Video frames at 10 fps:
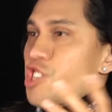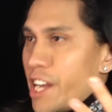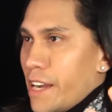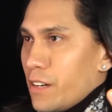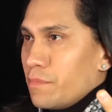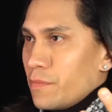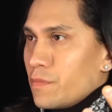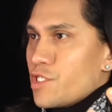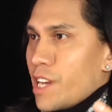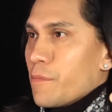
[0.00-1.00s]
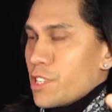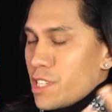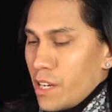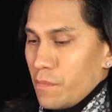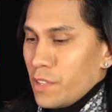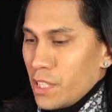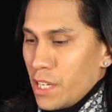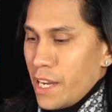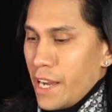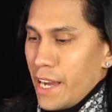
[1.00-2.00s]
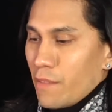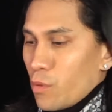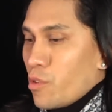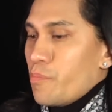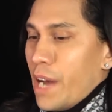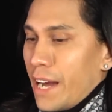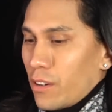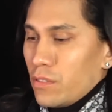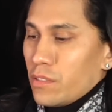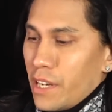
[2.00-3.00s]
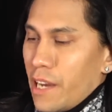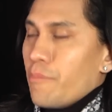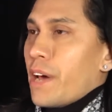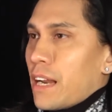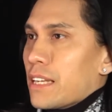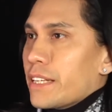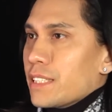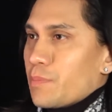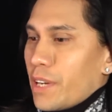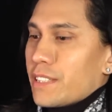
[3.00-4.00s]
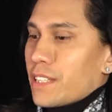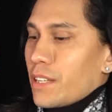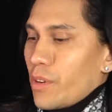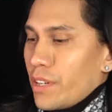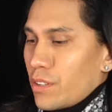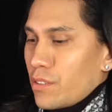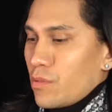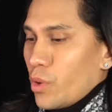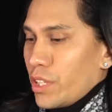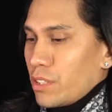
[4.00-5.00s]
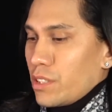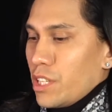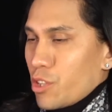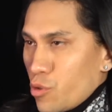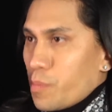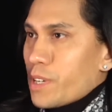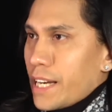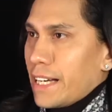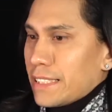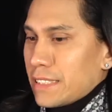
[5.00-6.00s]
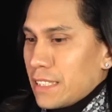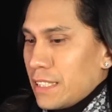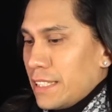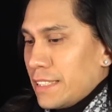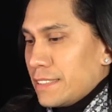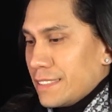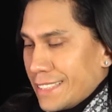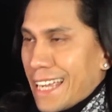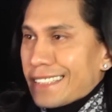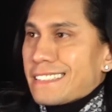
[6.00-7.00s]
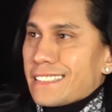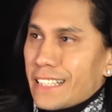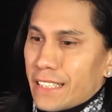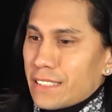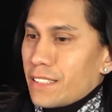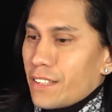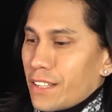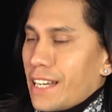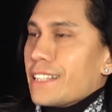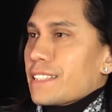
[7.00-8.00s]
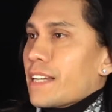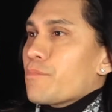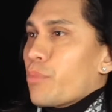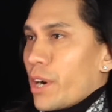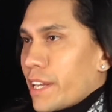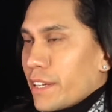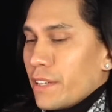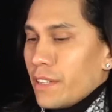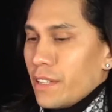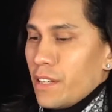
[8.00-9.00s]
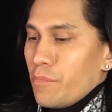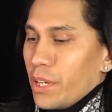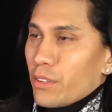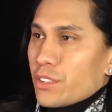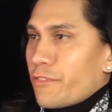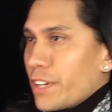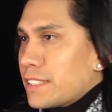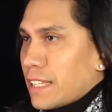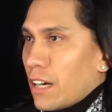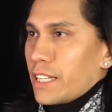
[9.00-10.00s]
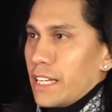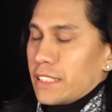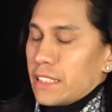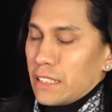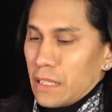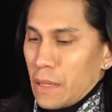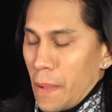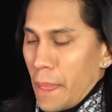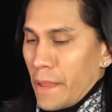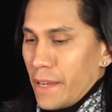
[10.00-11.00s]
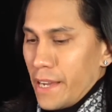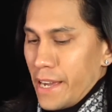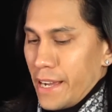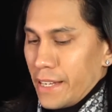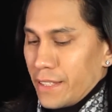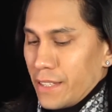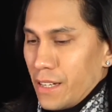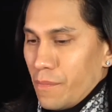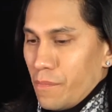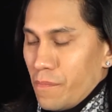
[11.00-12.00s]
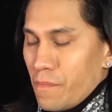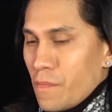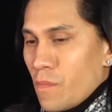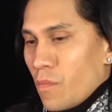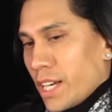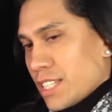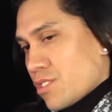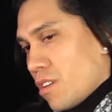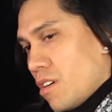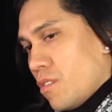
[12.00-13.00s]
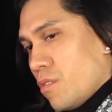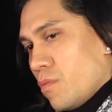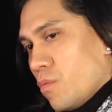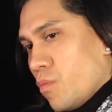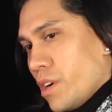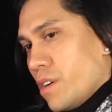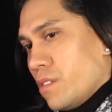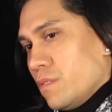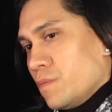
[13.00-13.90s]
jam, jammy jam, and we would battle. And battling is basically when a group of guys dances against another guy. It's like breaking, but it was freestyle dancing. And when I saw Will,